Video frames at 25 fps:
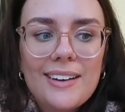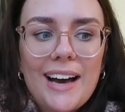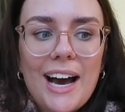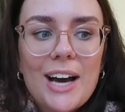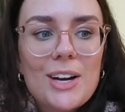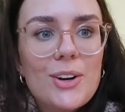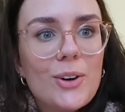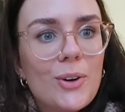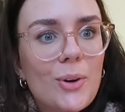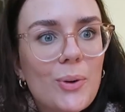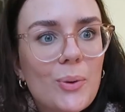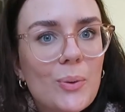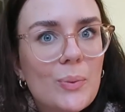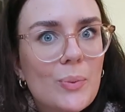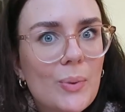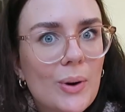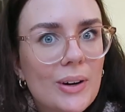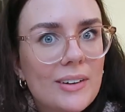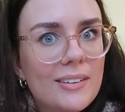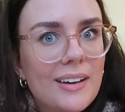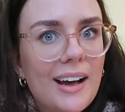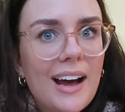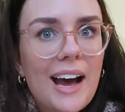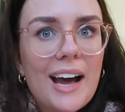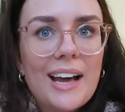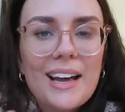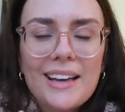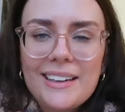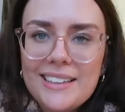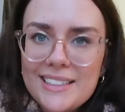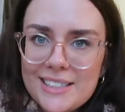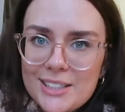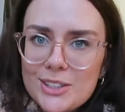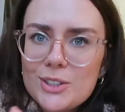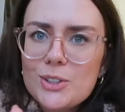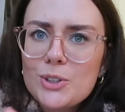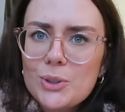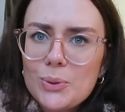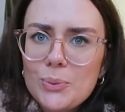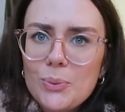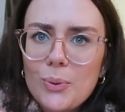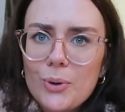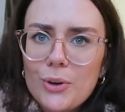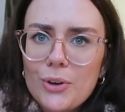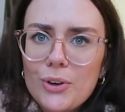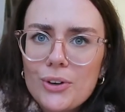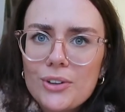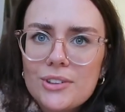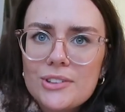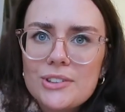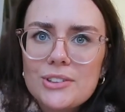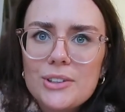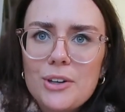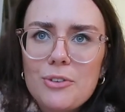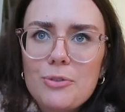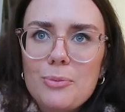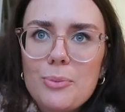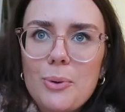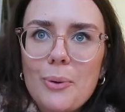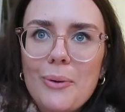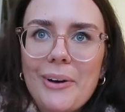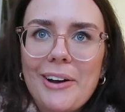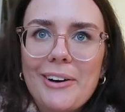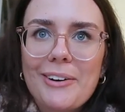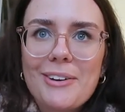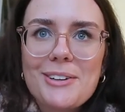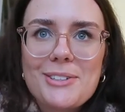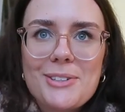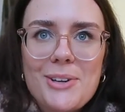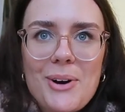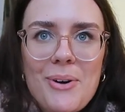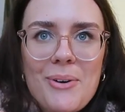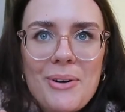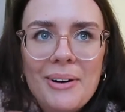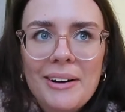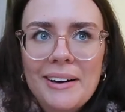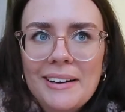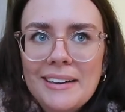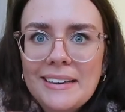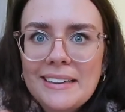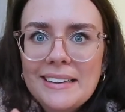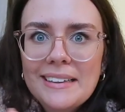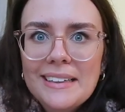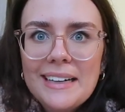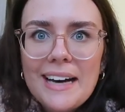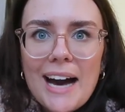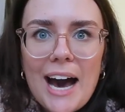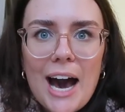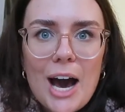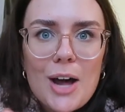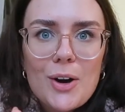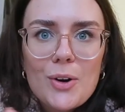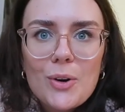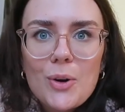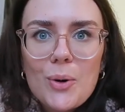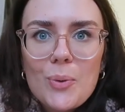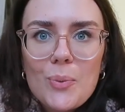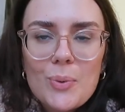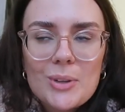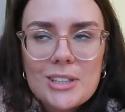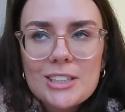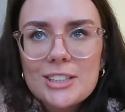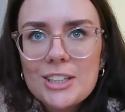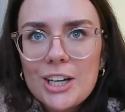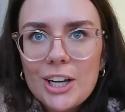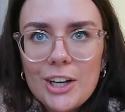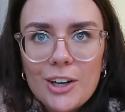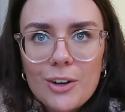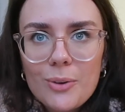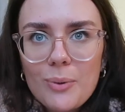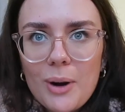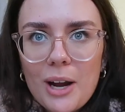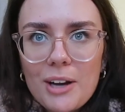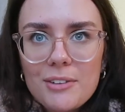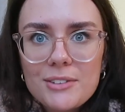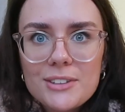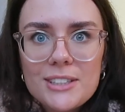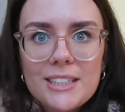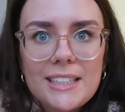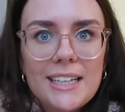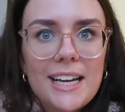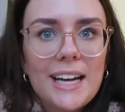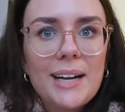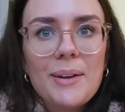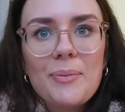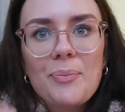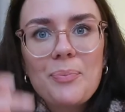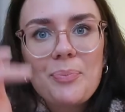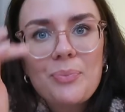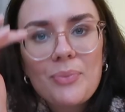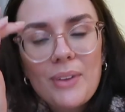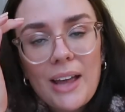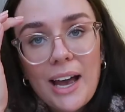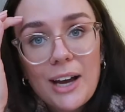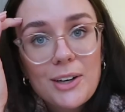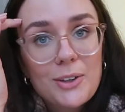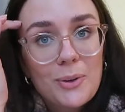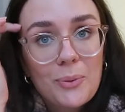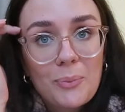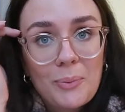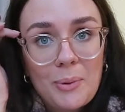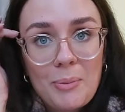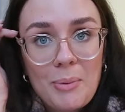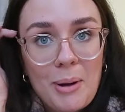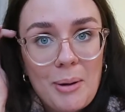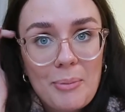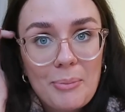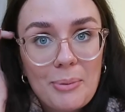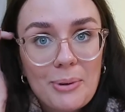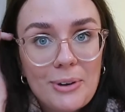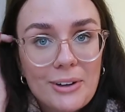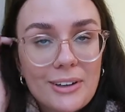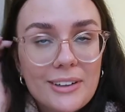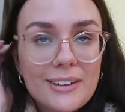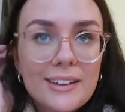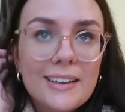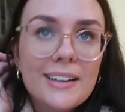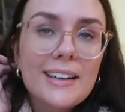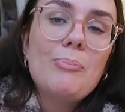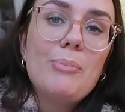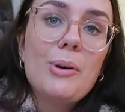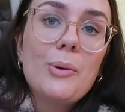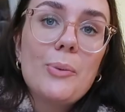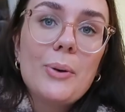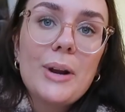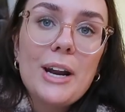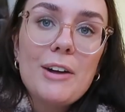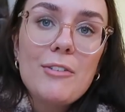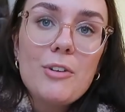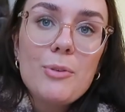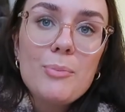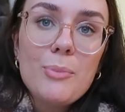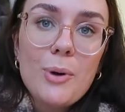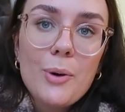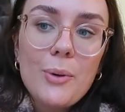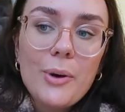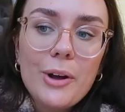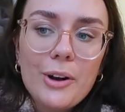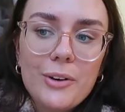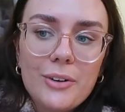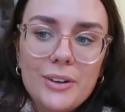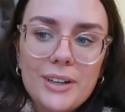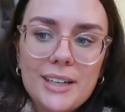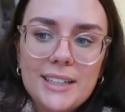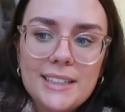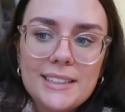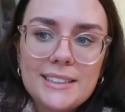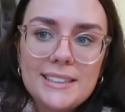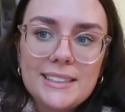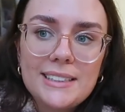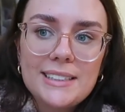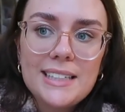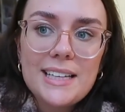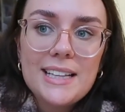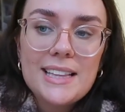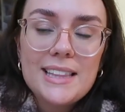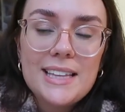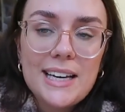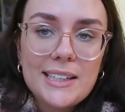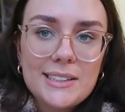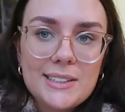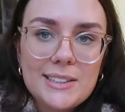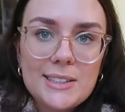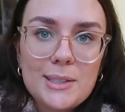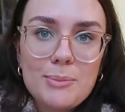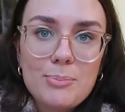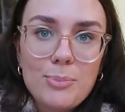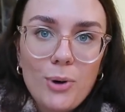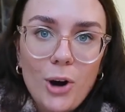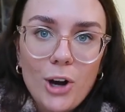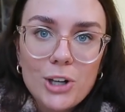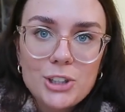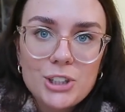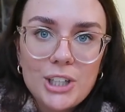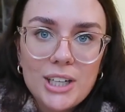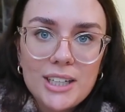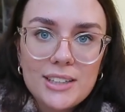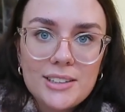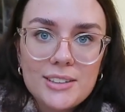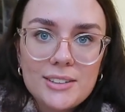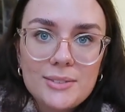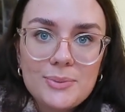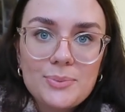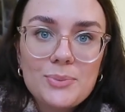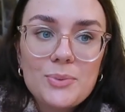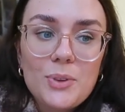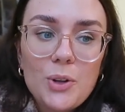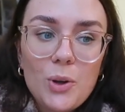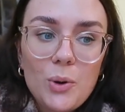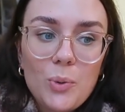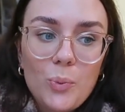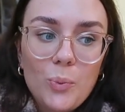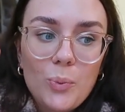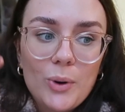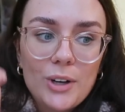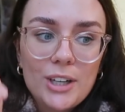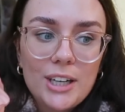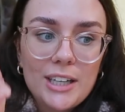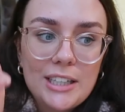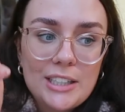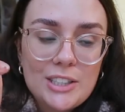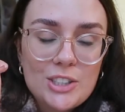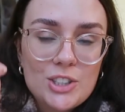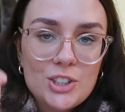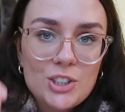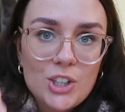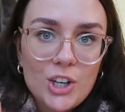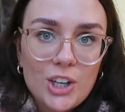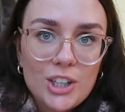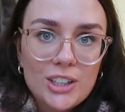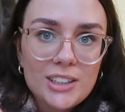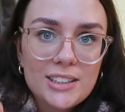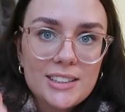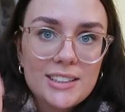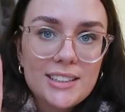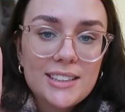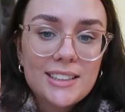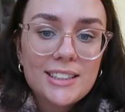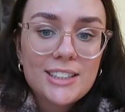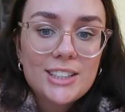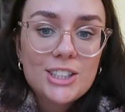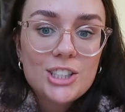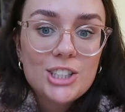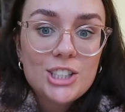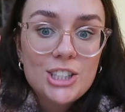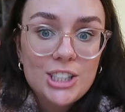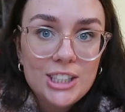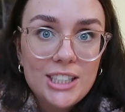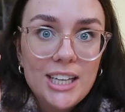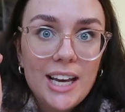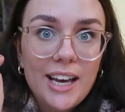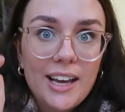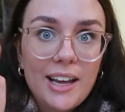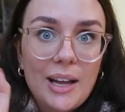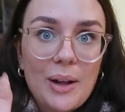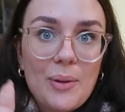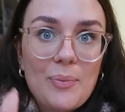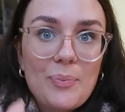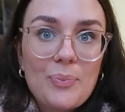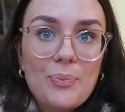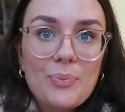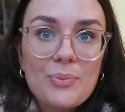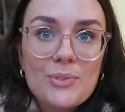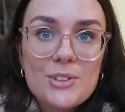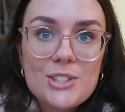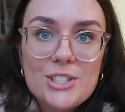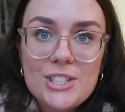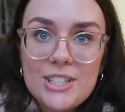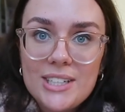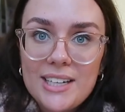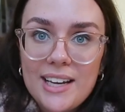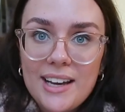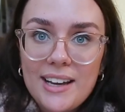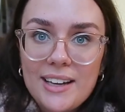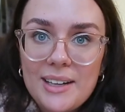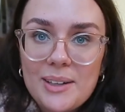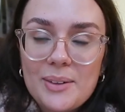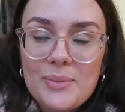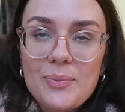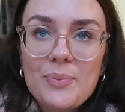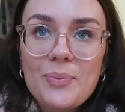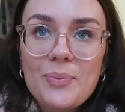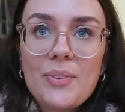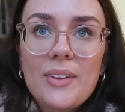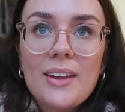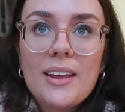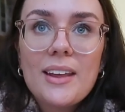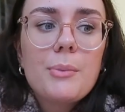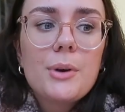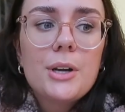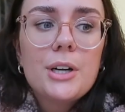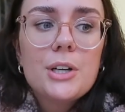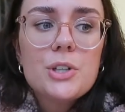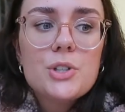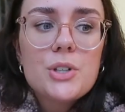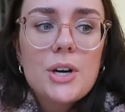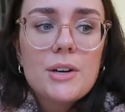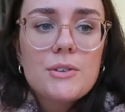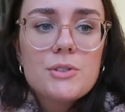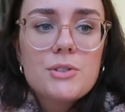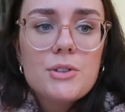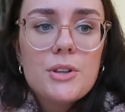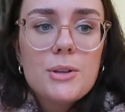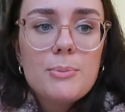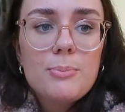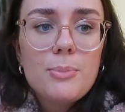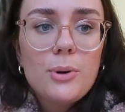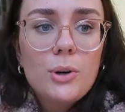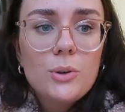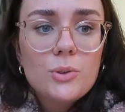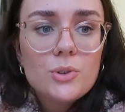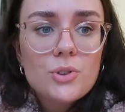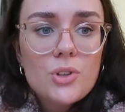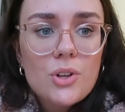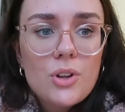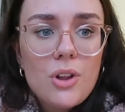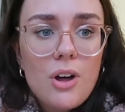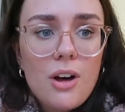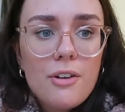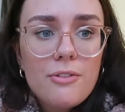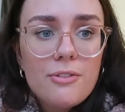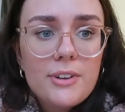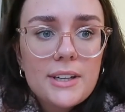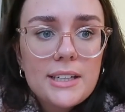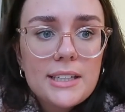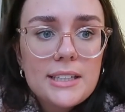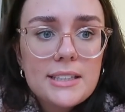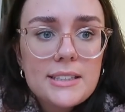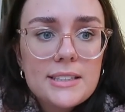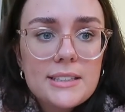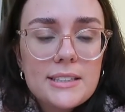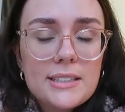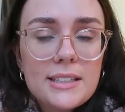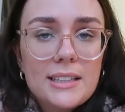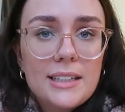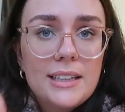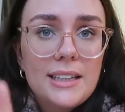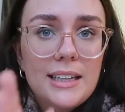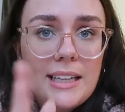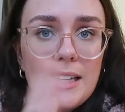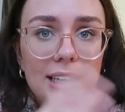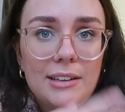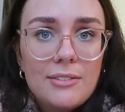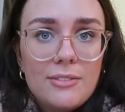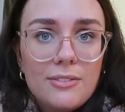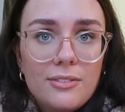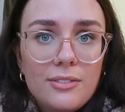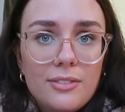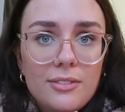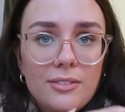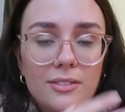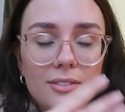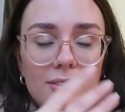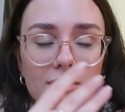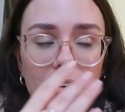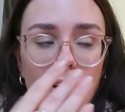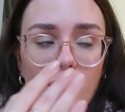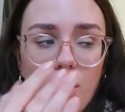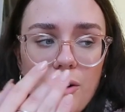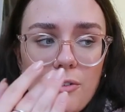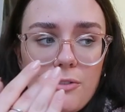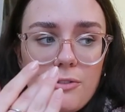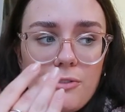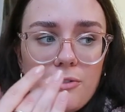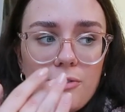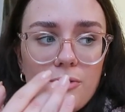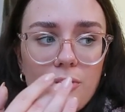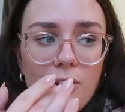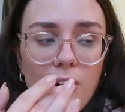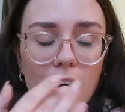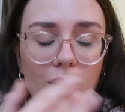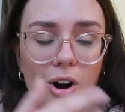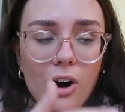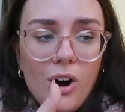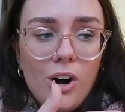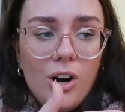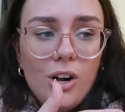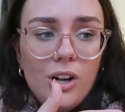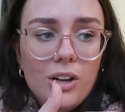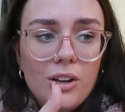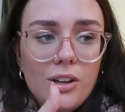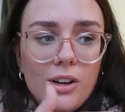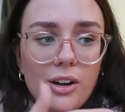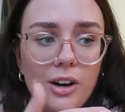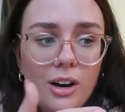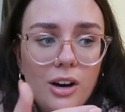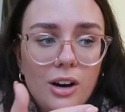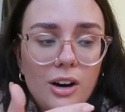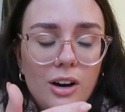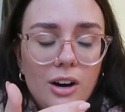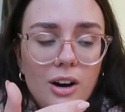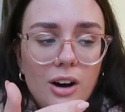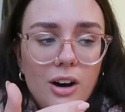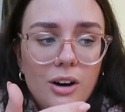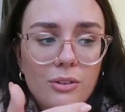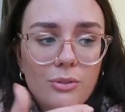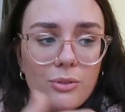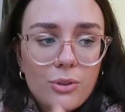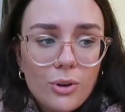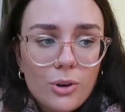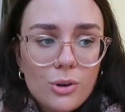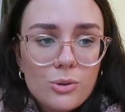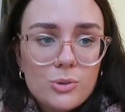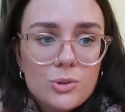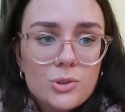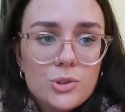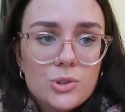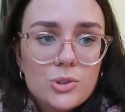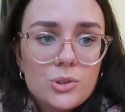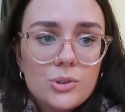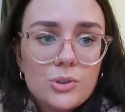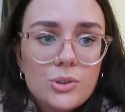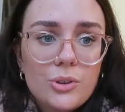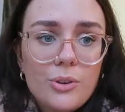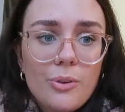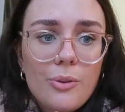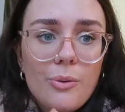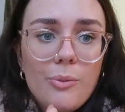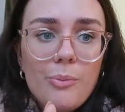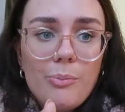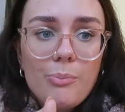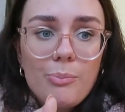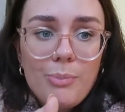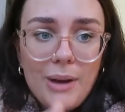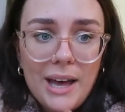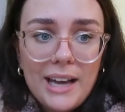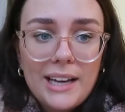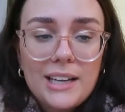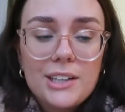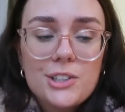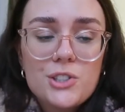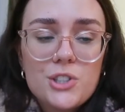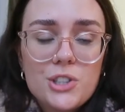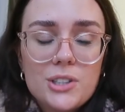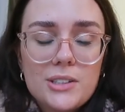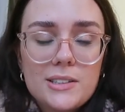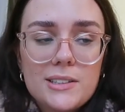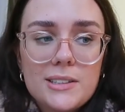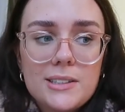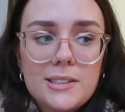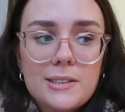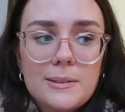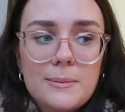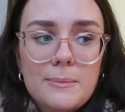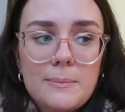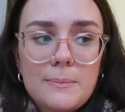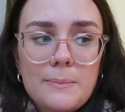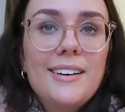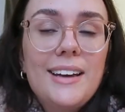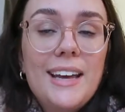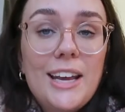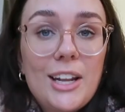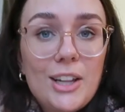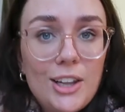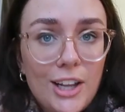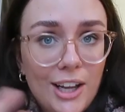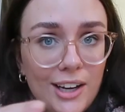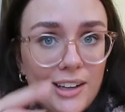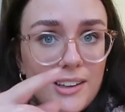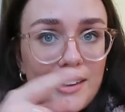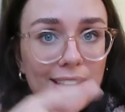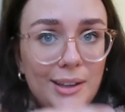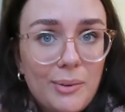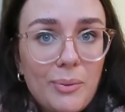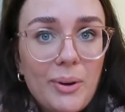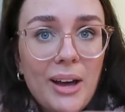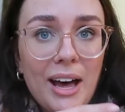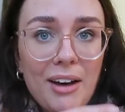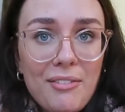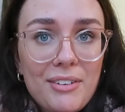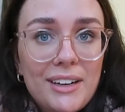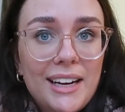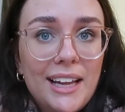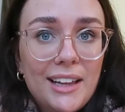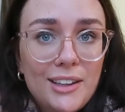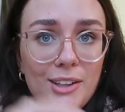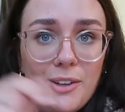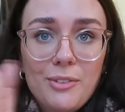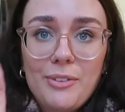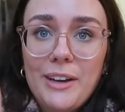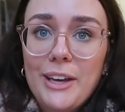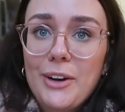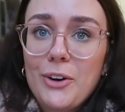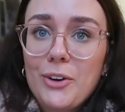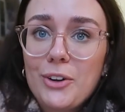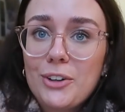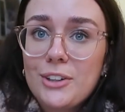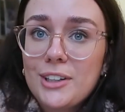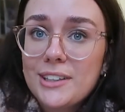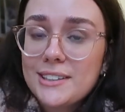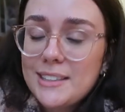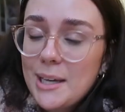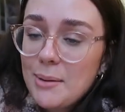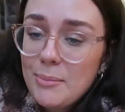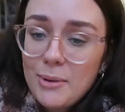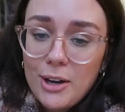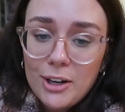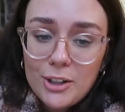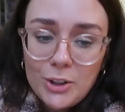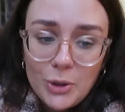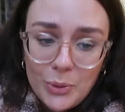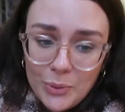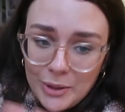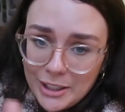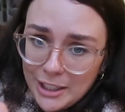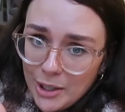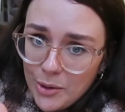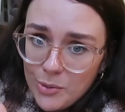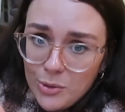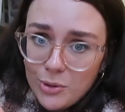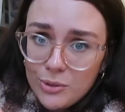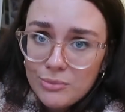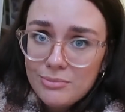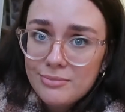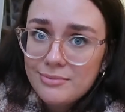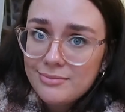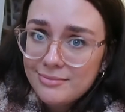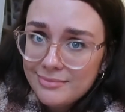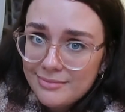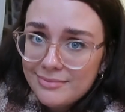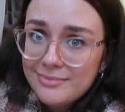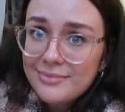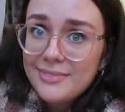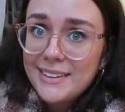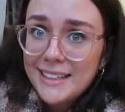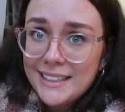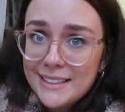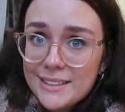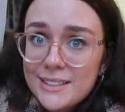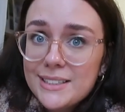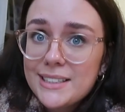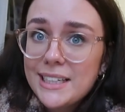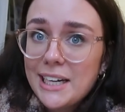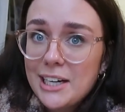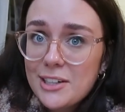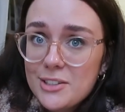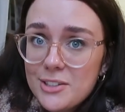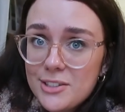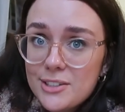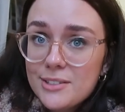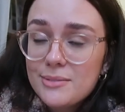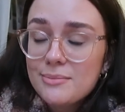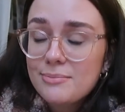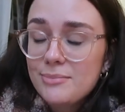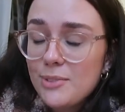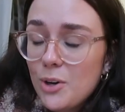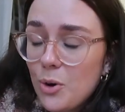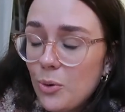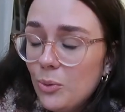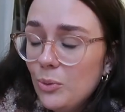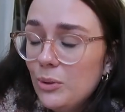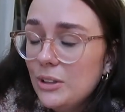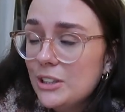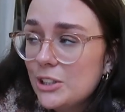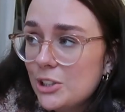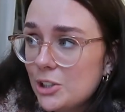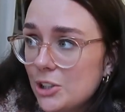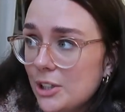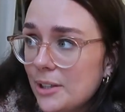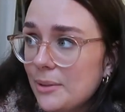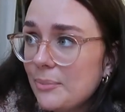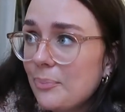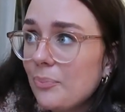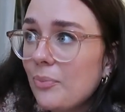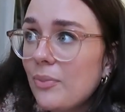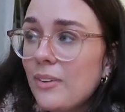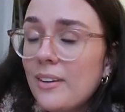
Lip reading: I don't know, I did 2 orders of mohair, so I don't know what's gonna arrive today. I don't remember. But whatever mohair it is, that's the project we're gonna start today, tonight. I'm gonna drive to the postal office, leave off all of those packages. And luckily we have an elevator, because I'm not going down these stairs. Holy shit.